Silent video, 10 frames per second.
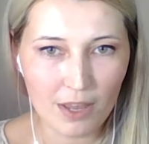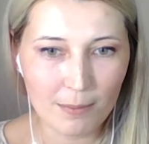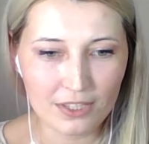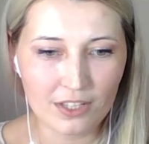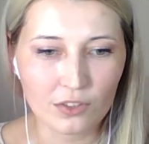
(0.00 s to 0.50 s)

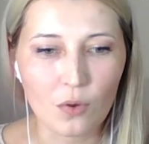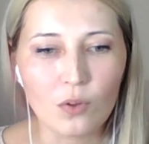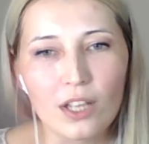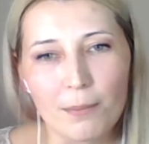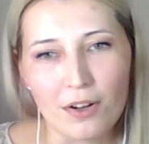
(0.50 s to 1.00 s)
Maybe it's not
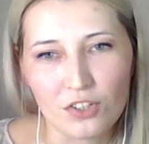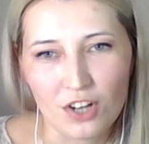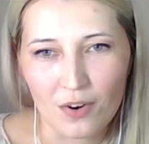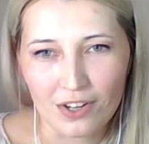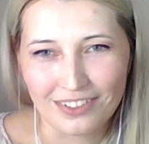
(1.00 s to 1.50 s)
only about
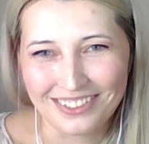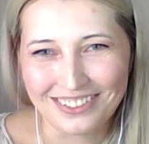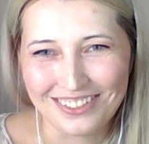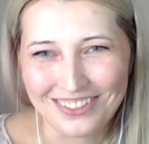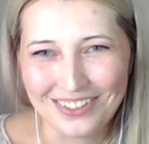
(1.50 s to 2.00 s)
shower
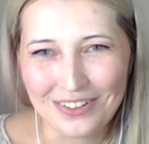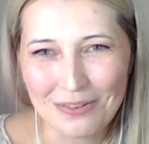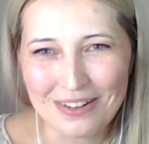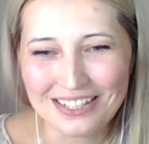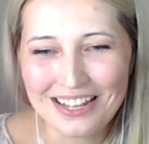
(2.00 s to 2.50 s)
curtains, you
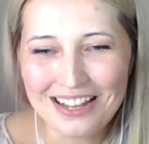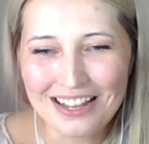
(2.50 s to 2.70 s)
know, but